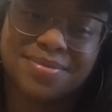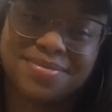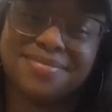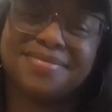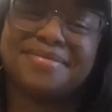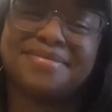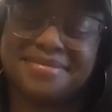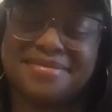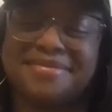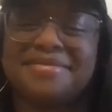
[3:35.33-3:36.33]

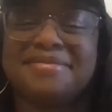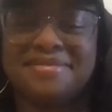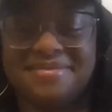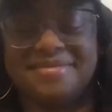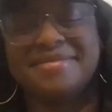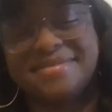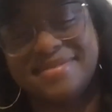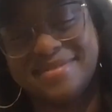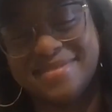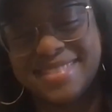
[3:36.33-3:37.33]

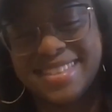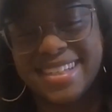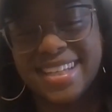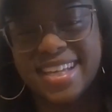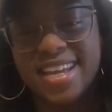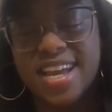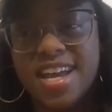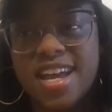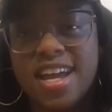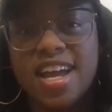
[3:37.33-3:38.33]

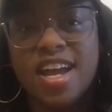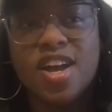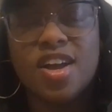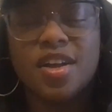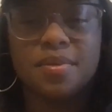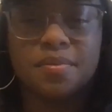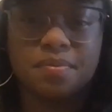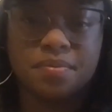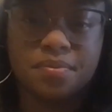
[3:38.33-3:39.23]
(silent)